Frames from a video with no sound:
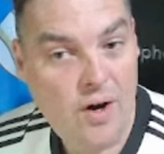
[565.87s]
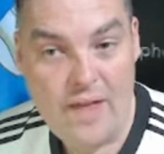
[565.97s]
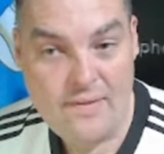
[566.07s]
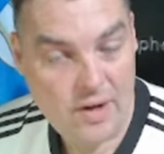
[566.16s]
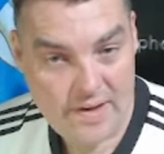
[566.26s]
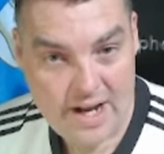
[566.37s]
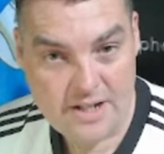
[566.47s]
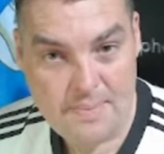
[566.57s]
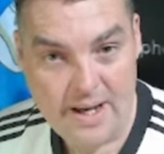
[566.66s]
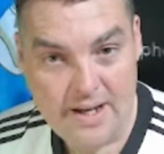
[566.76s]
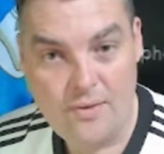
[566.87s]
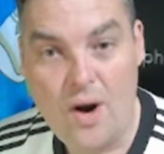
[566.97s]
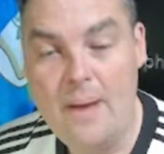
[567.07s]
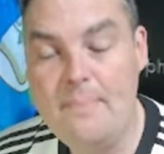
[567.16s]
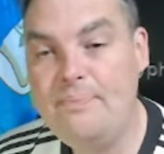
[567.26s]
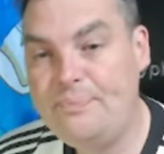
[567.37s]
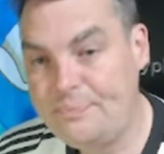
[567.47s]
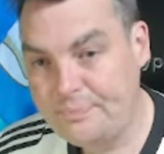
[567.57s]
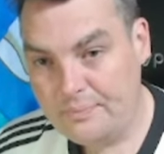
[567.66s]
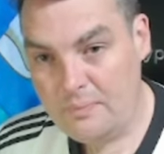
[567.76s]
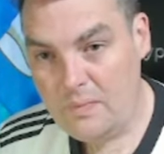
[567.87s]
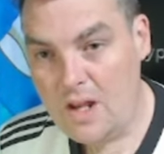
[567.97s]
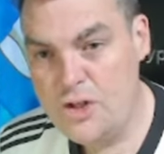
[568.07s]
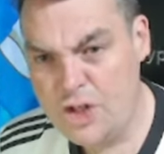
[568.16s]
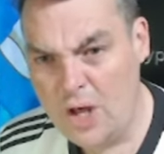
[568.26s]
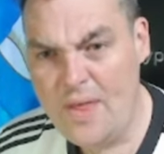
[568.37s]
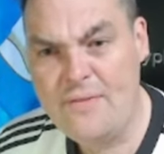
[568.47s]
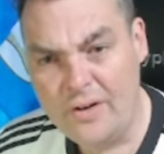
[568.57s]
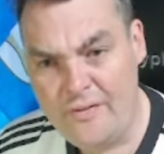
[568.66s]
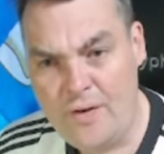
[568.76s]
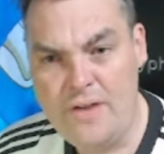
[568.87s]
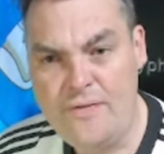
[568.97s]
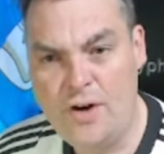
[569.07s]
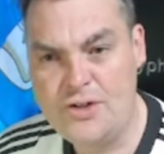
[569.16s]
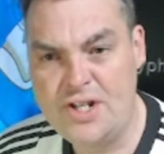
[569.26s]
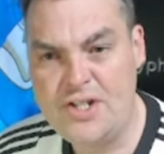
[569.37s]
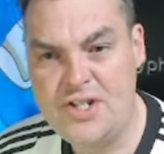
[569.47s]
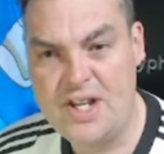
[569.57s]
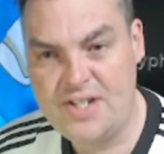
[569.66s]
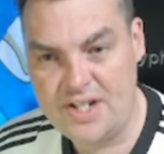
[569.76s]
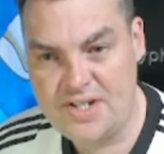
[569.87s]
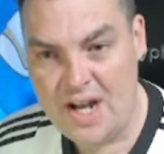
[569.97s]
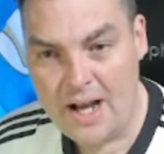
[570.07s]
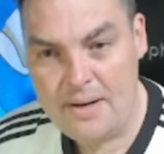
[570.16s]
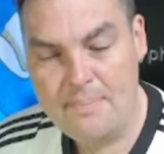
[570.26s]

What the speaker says: they've got the next pick, right? So they've got 34, 66, 69.